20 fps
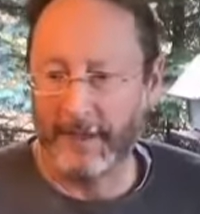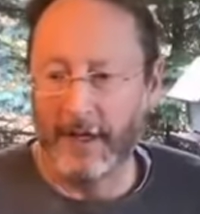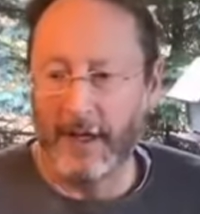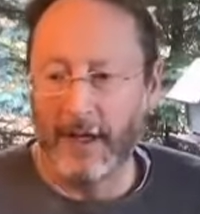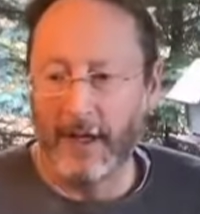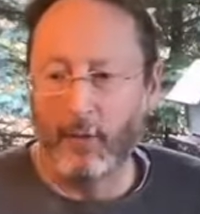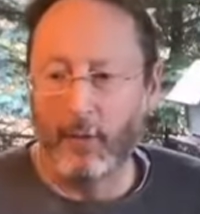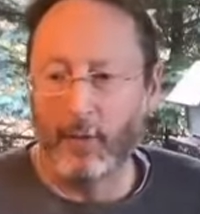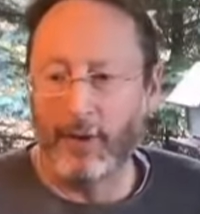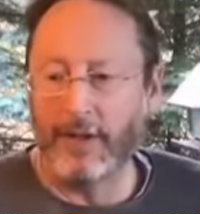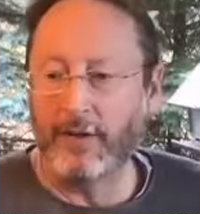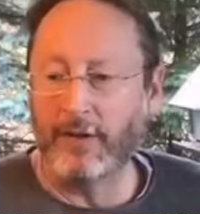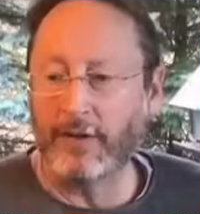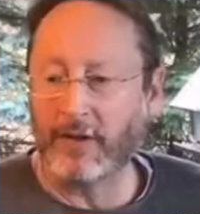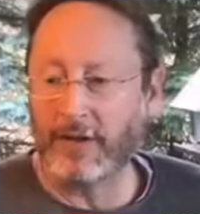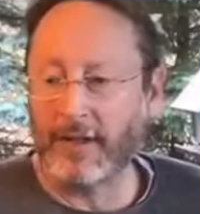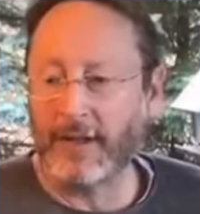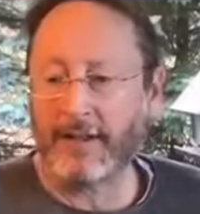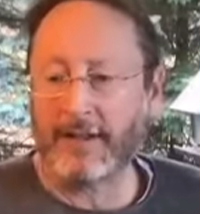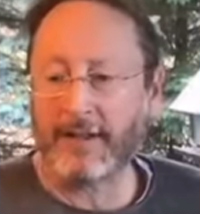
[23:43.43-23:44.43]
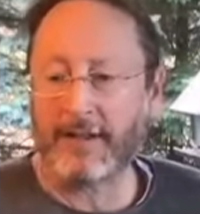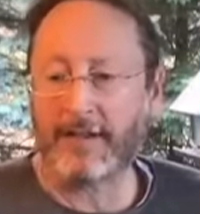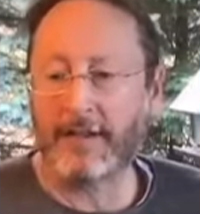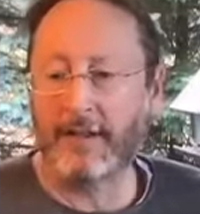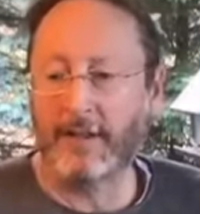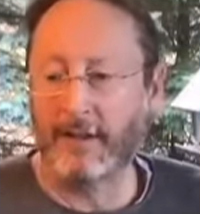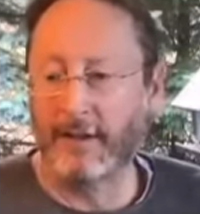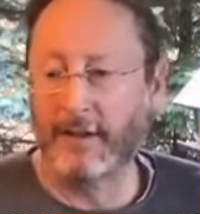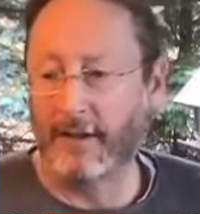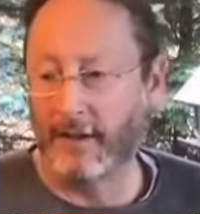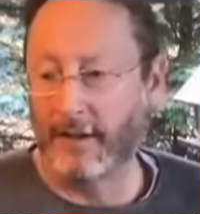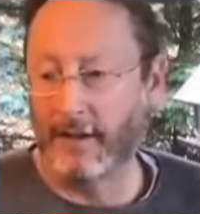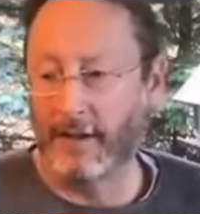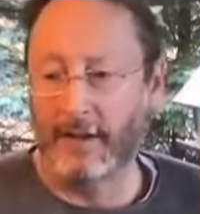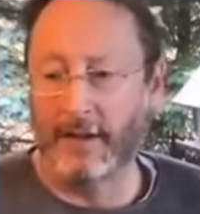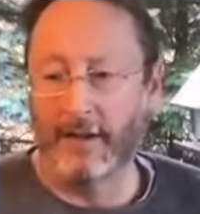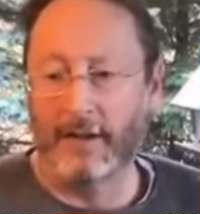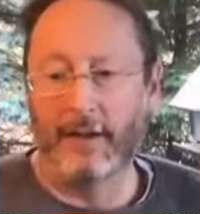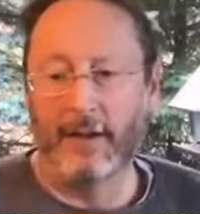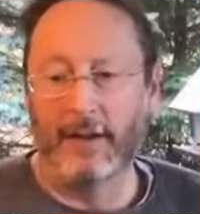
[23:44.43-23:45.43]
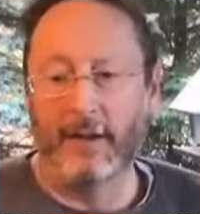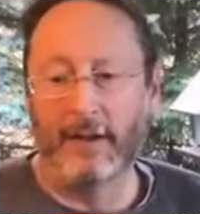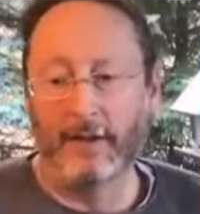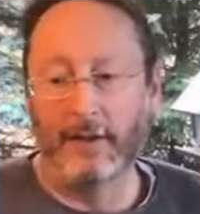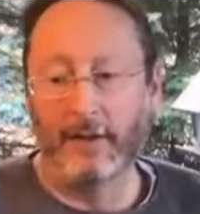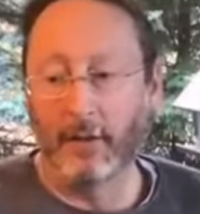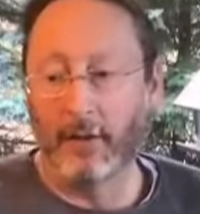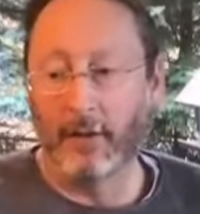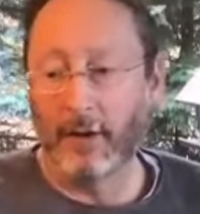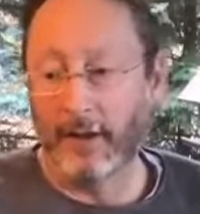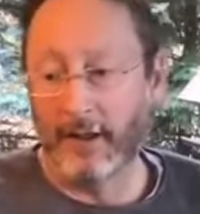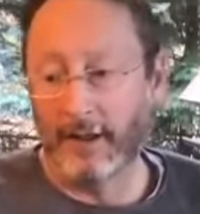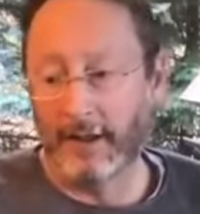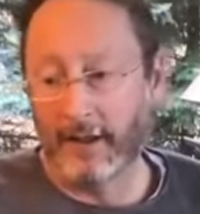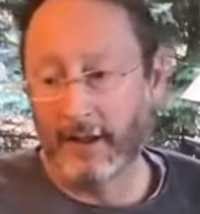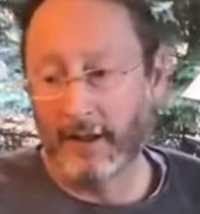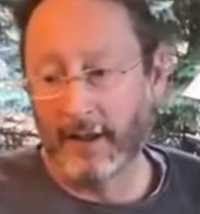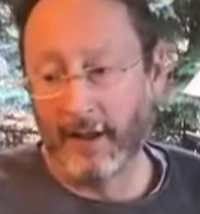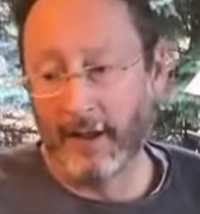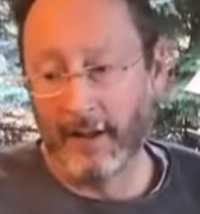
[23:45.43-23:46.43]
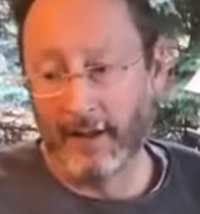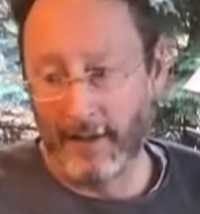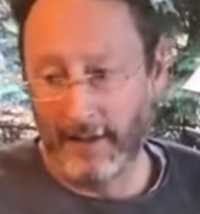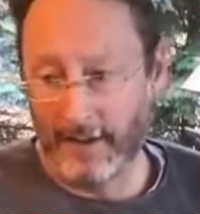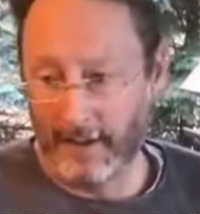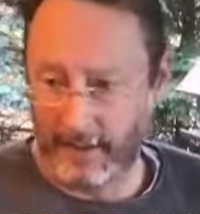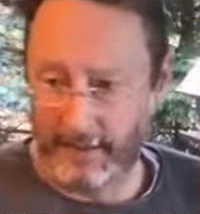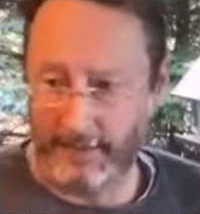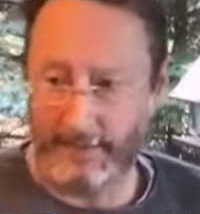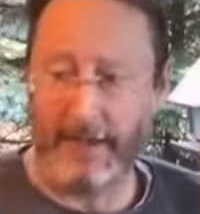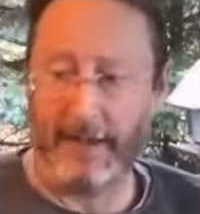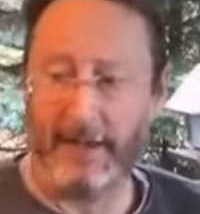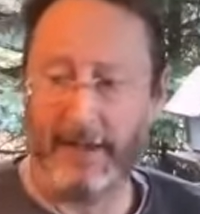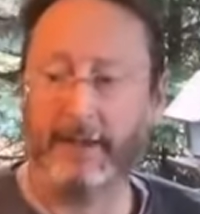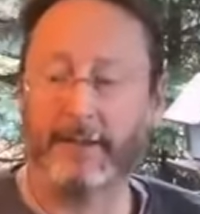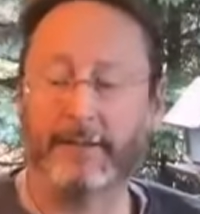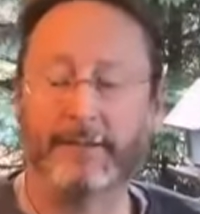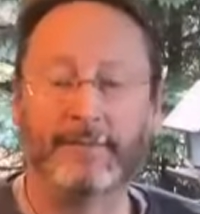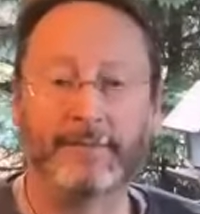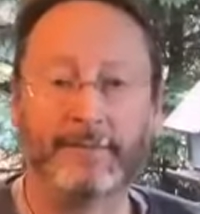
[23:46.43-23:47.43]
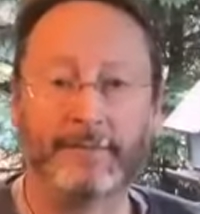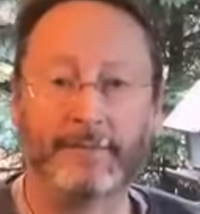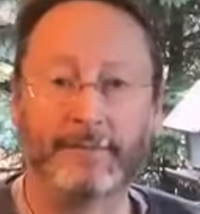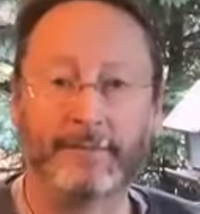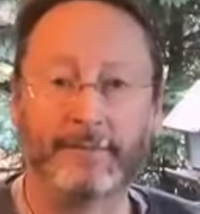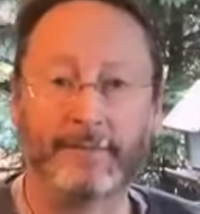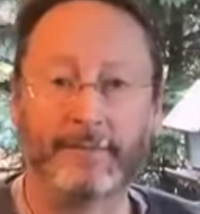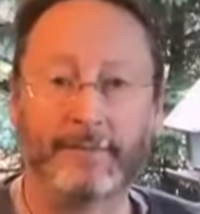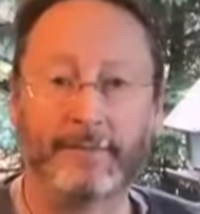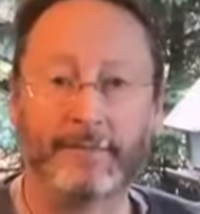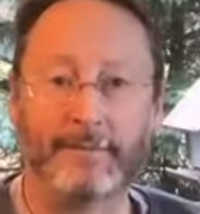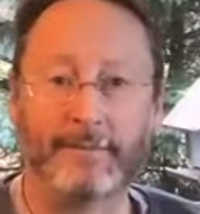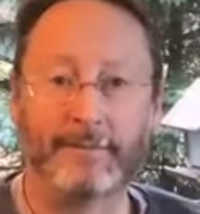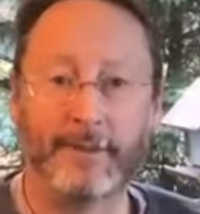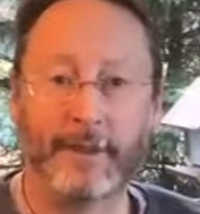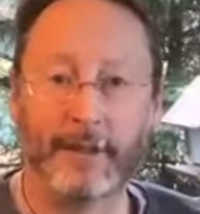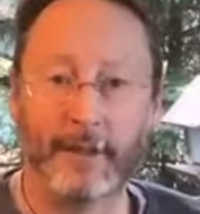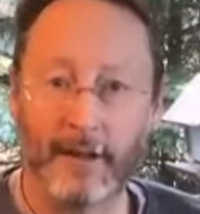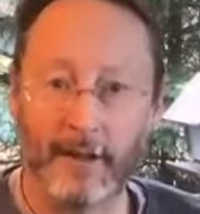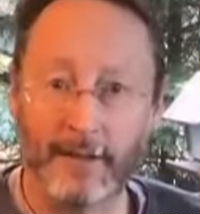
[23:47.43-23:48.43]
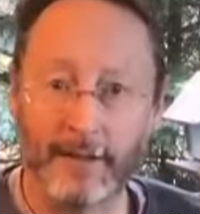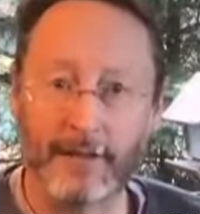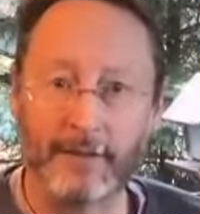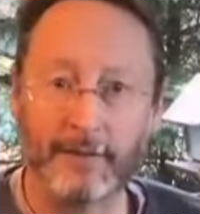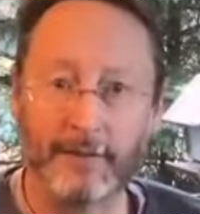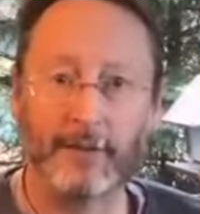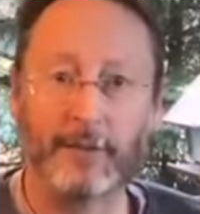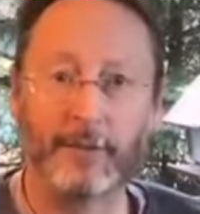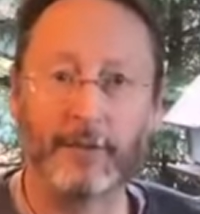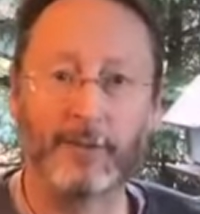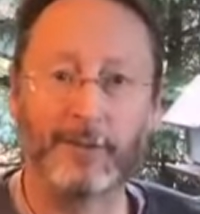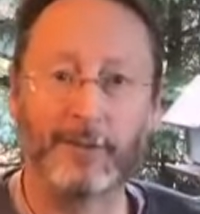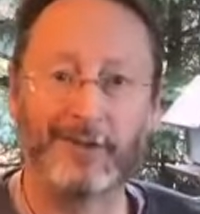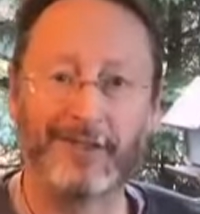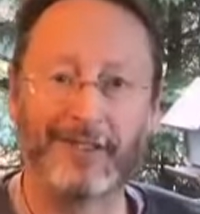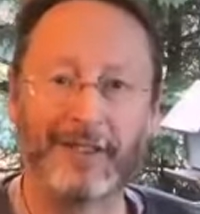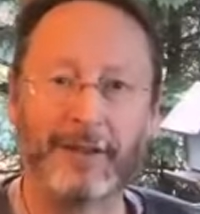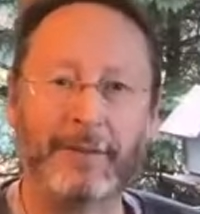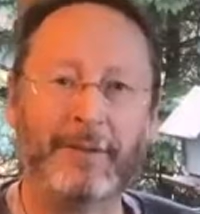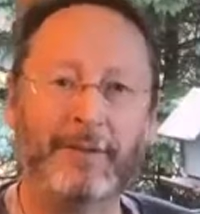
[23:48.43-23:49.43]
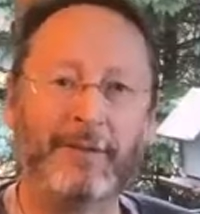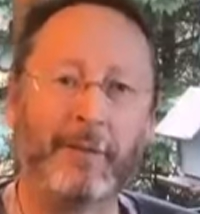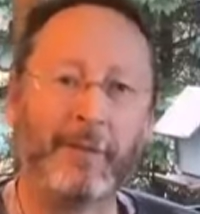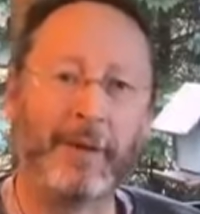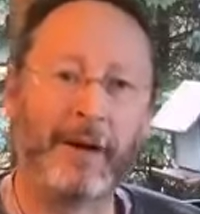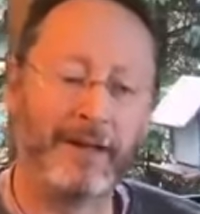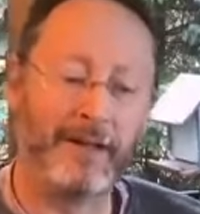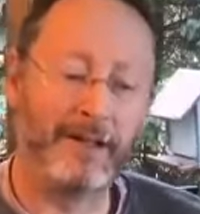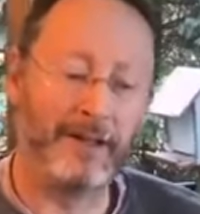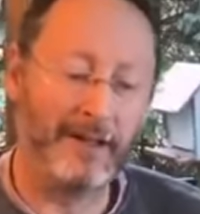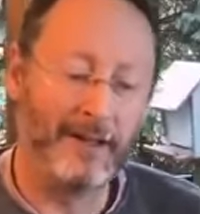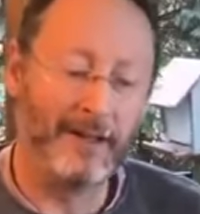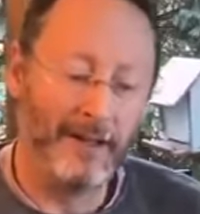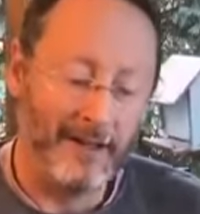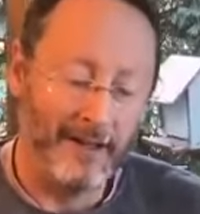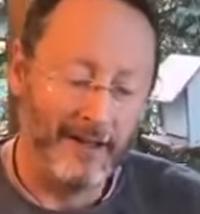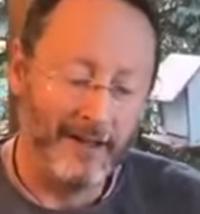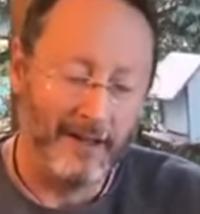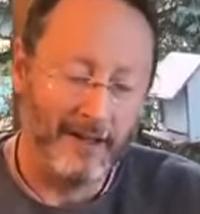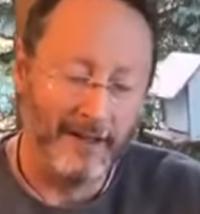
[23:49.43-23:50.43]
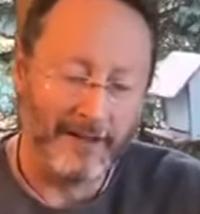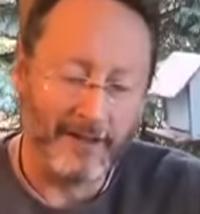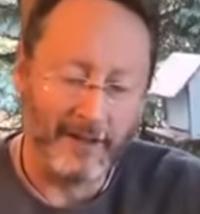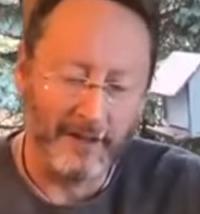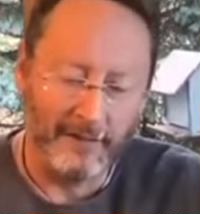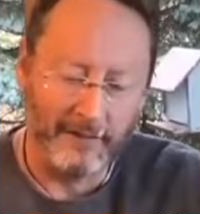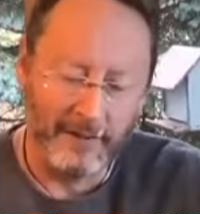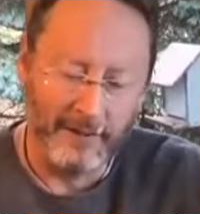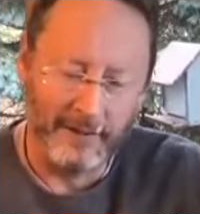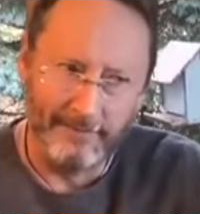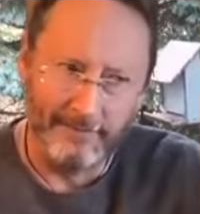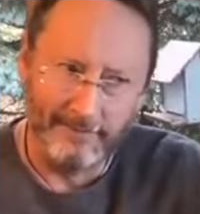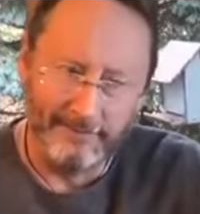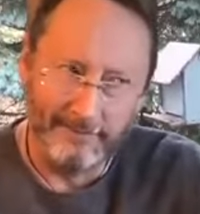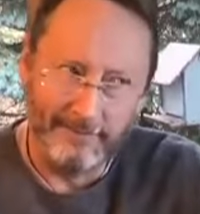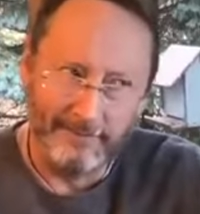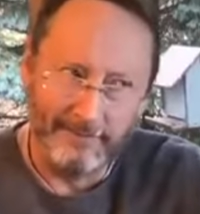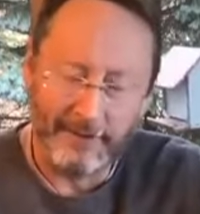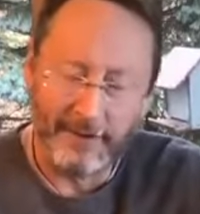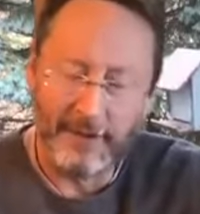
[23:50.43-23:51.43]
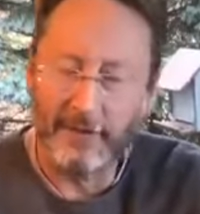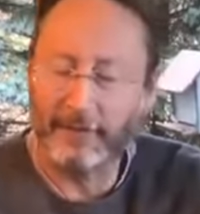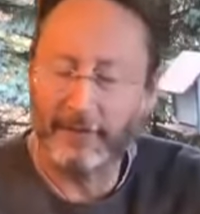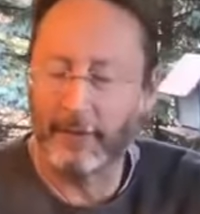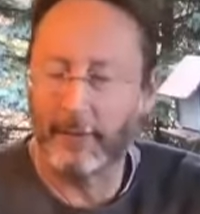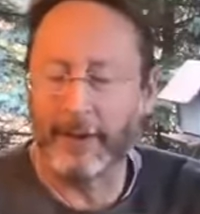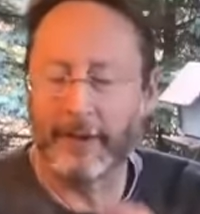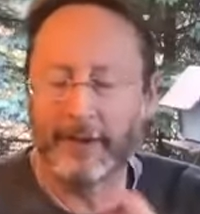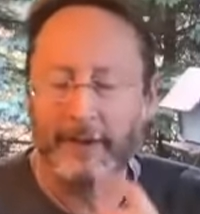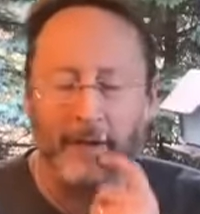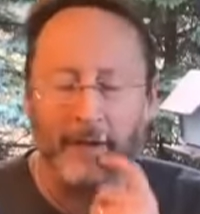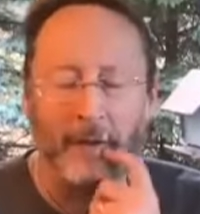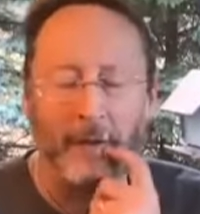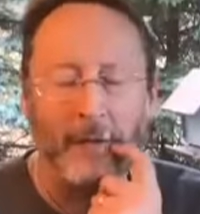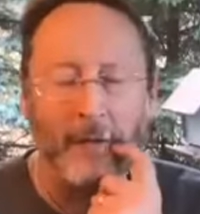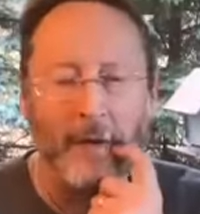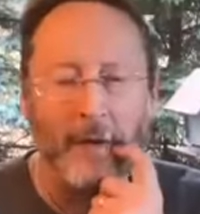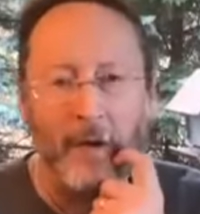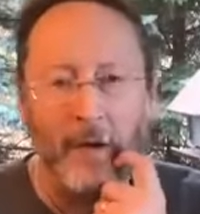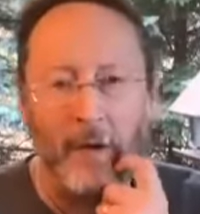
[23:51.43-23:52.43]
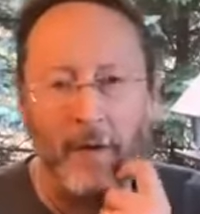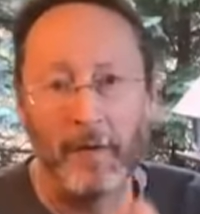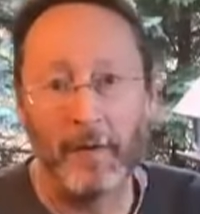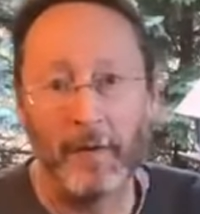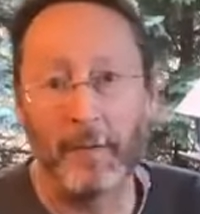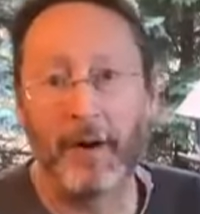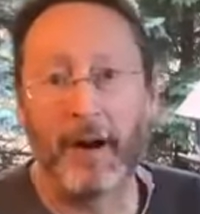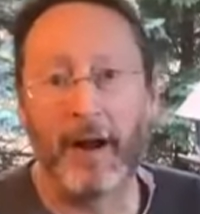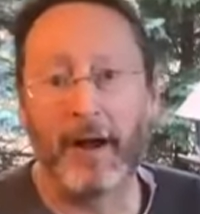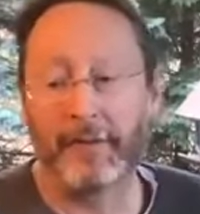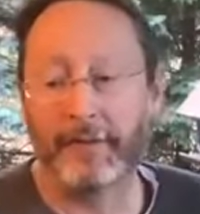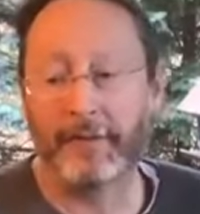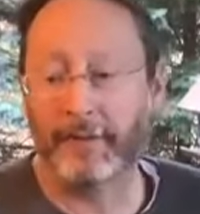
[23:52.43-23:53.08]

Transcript: When you sense you are in this spot, there are some tools. Libby reminded us of it several weeks ago now, the breath.